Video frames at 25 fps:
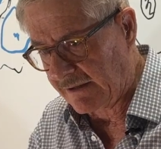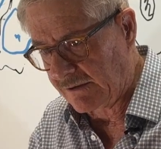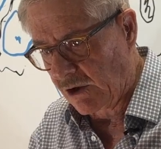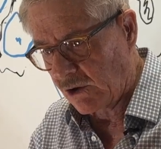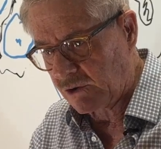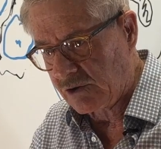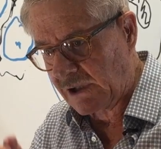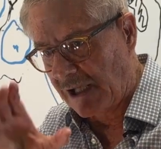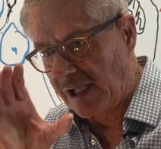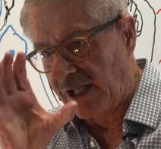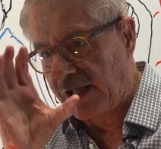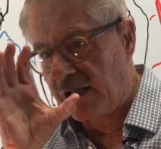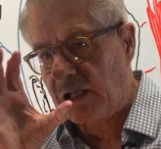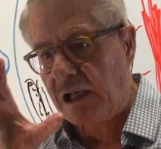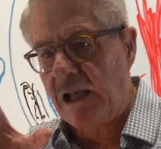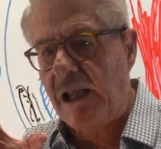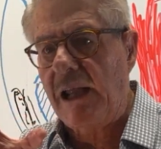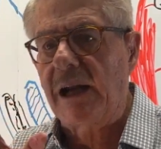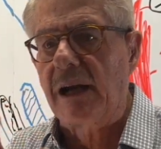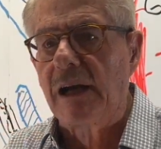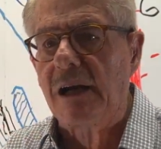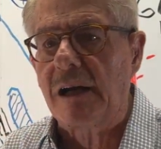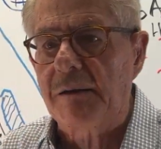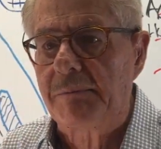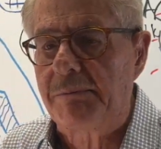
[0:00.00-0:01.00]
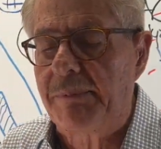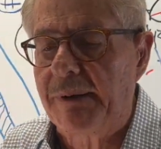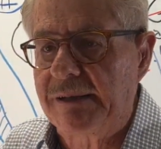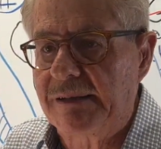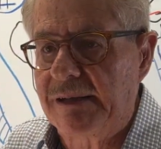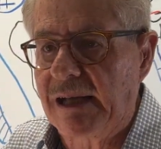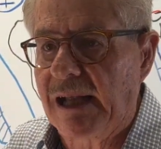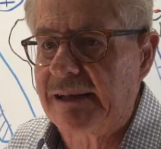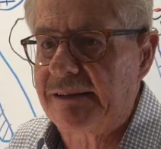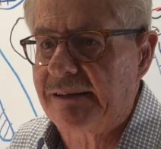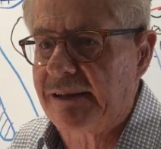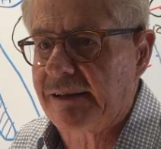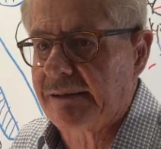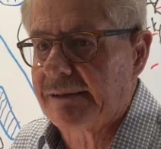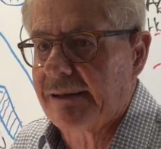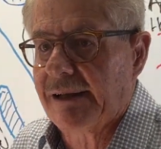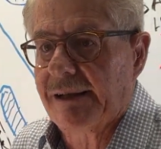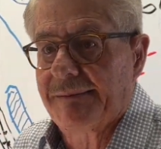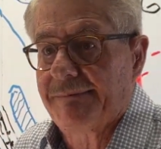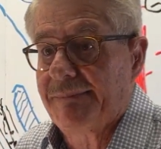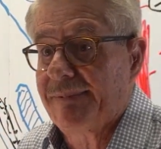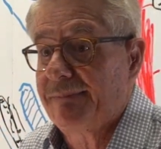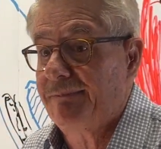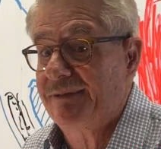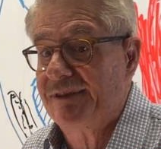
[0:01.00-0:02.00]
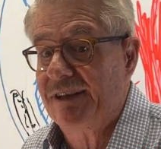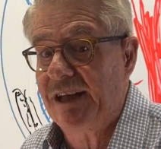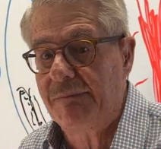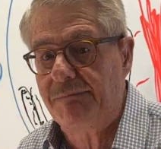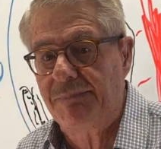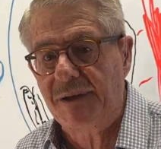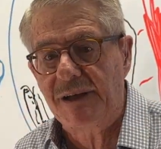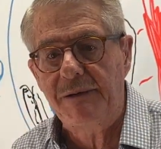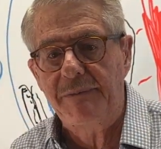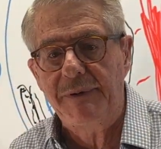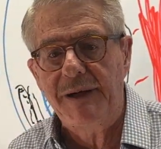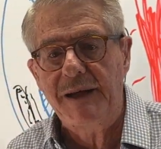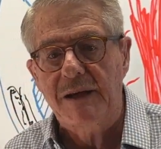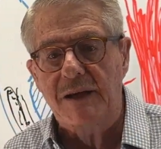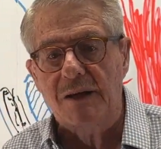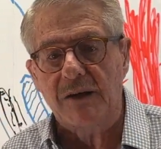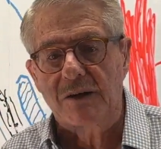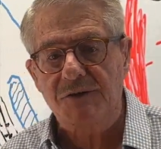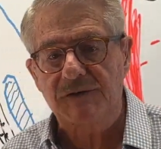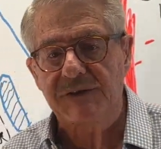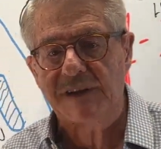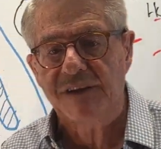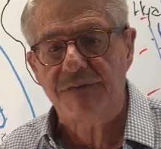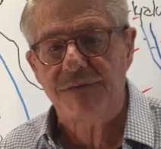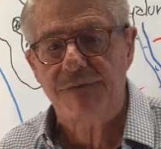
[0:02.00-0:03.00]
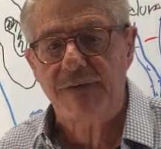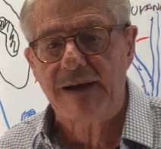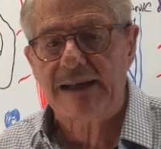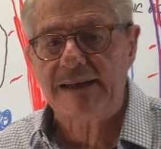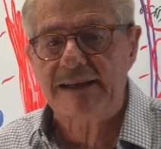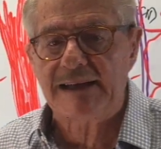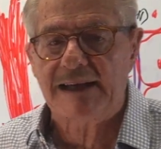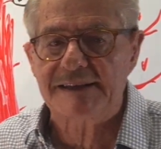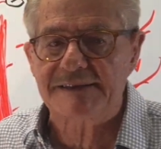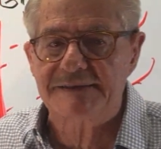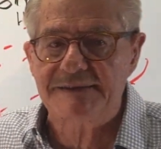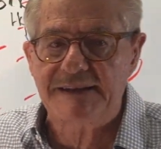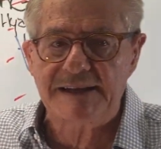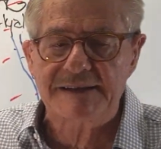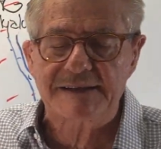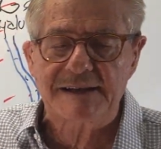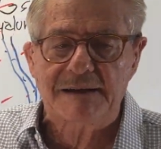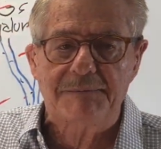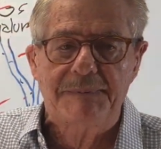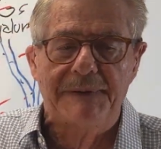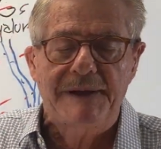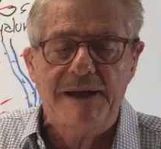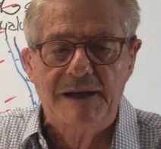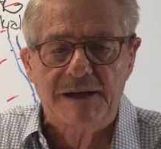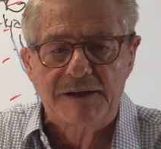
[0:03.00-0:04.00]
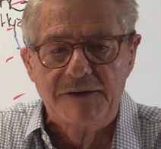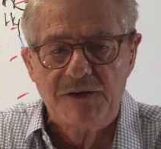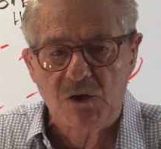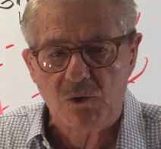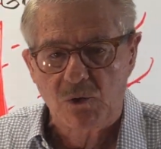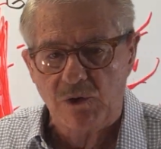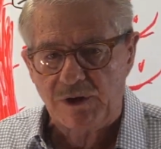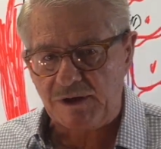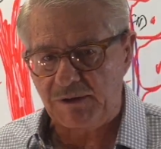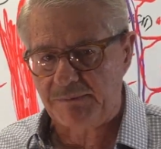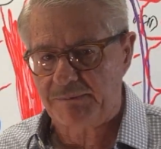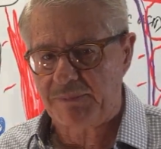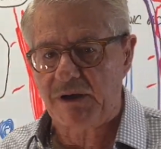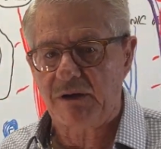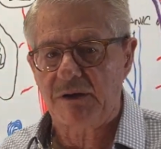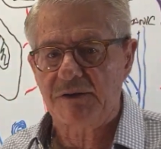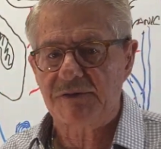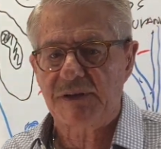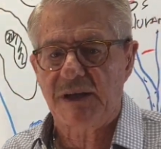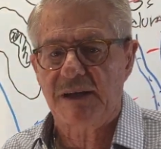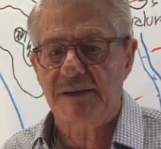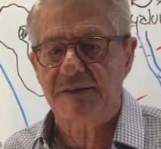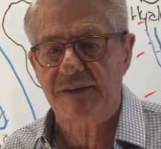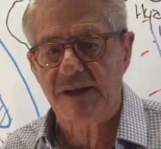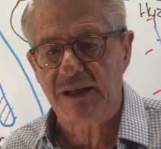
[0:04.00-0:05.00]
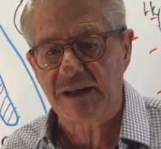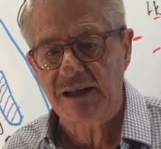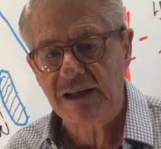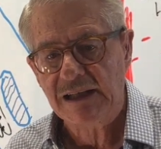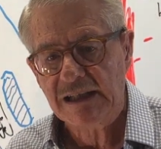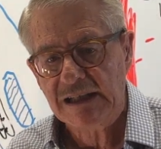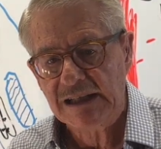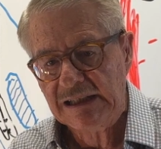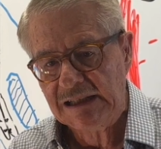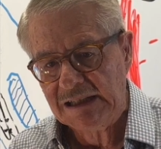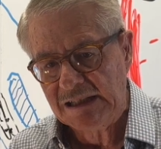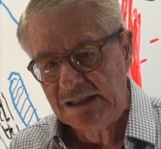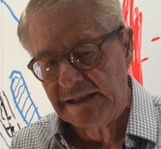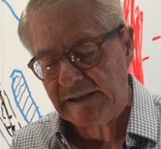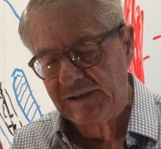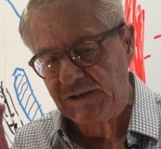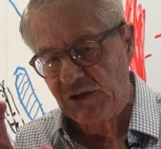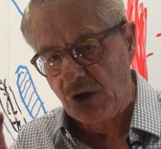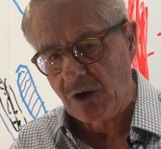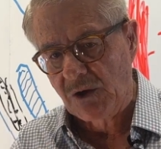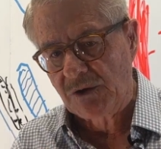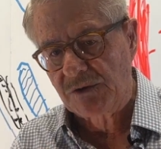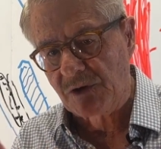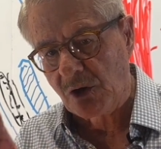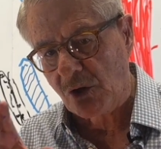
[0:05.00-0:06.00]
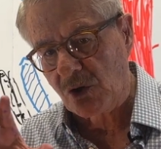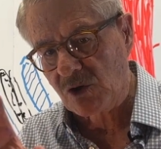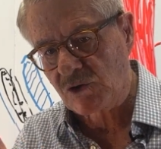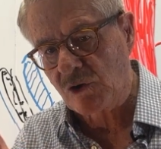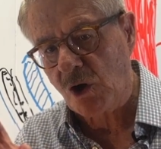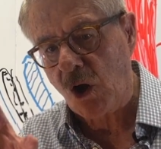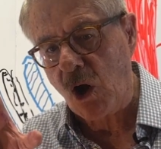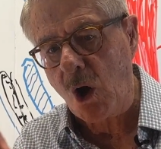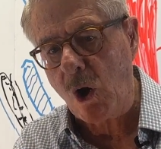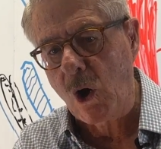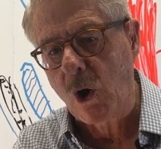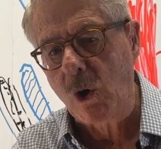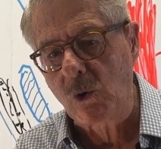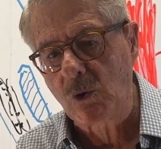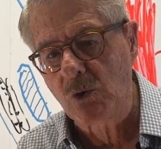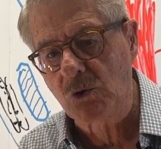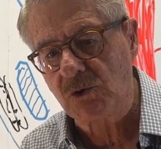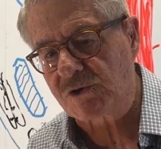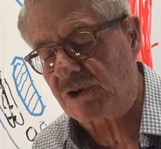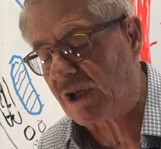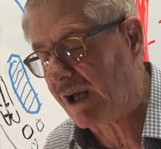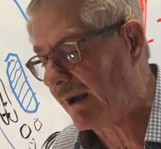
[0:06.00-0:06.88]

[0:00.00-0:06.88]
totally clear, but that simply because the fat has disappeared during the processing. So those holes